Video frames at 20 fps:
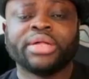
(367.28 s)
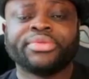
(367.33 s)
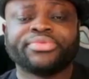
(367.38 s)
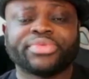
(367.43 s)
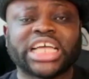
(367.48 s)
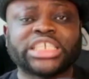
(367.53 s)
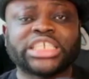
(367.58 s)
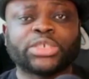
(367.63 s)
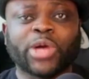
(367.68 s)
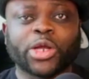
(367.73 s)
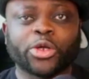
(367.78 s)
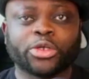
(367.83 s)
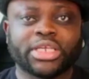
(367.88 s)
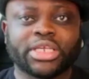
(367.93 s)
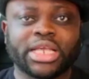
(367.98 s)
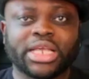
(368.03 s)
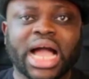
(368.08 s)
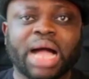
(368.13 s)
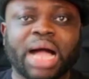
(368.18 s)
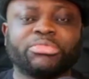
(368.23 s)
That's why you
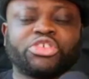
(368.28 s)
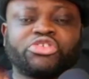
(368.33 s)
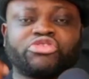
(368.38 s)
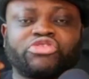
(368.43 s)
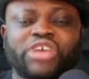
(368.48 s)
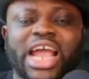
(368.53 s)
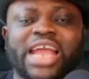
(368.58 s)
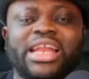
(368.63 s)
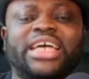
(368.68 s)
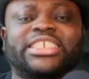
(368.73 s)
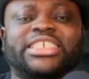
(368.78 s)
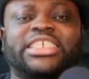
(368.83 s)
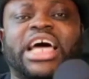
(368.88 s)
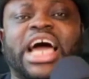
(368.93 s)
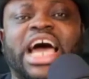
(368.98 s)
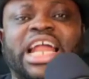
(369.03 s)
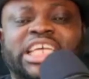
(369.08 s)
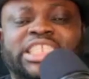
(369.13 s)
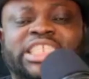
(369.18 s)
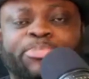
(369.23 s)
see I'm trying as
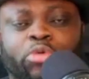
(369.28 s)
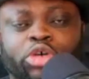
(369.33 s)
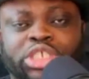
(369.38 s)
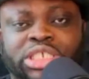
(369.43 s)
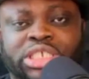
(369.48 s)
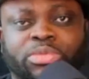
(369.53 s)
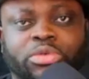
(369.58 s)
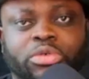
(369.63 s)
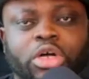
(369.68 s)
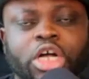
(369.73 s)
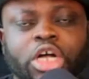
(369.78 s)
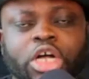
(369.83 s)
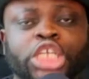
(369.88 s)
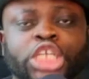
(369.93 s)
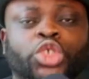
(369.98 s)
hard as possible